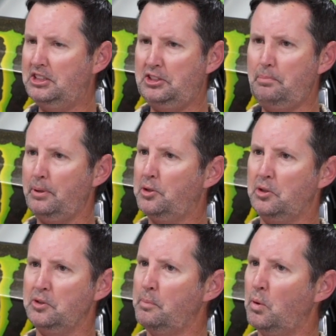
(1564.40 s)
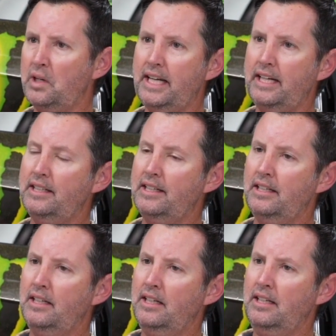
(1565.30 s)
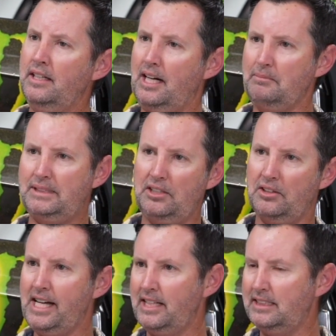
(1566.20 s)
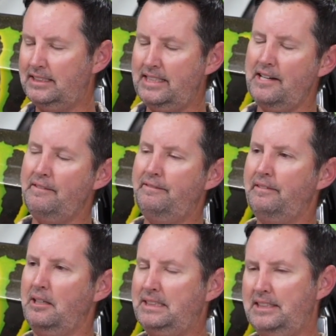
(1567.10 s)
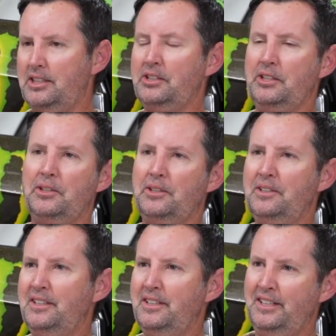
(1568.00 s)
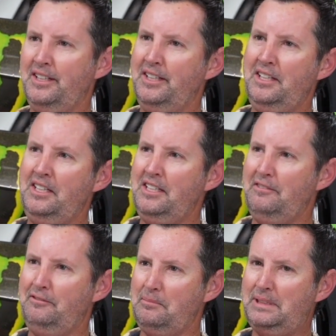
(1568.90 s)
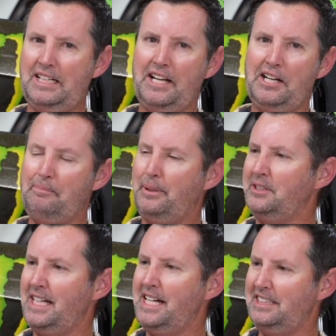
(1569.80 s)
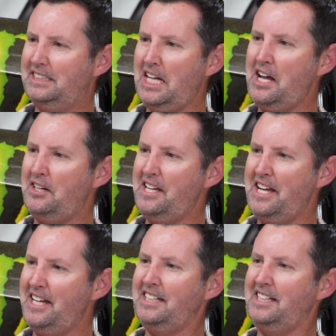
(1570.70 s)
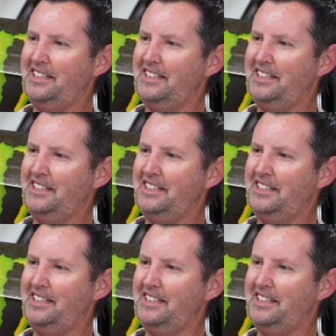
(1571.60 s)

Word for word: super cold morning. I'm still kind of stiff. I'm still a little from staying up all night Saturday in